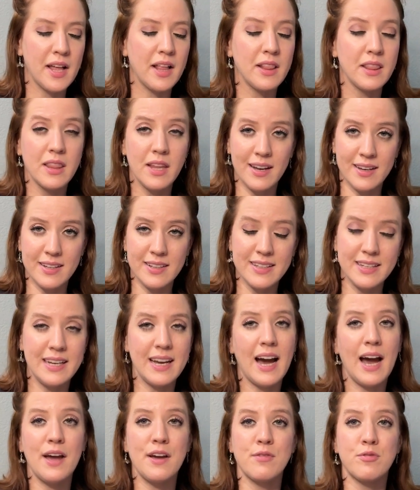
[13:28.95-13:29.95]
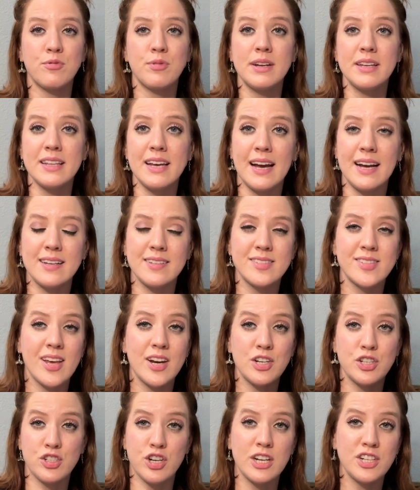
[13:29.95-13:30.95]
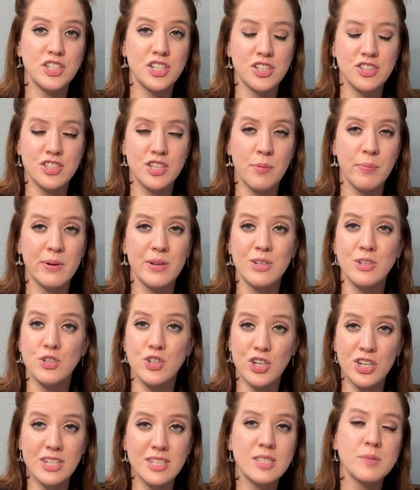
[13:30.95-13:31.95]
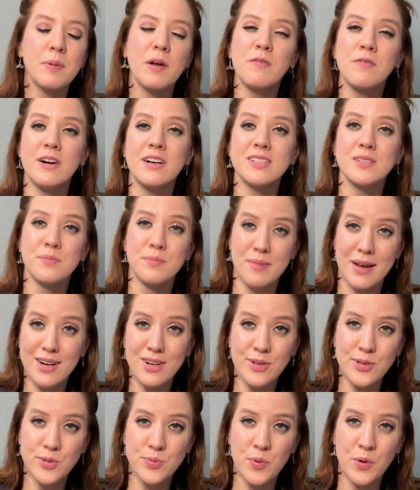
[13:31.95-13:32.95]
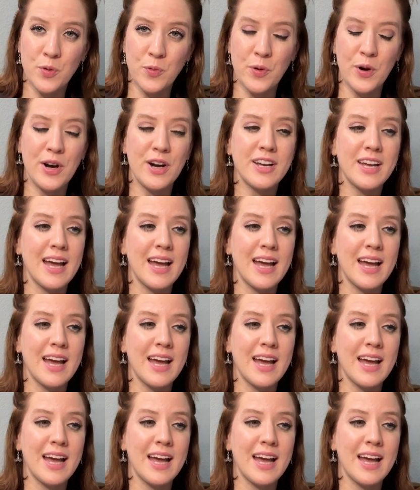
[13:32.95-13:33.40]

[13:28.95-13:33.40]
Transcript: luckily I realized that Estranged and Stubborn Endurance by Foz Meadows would work,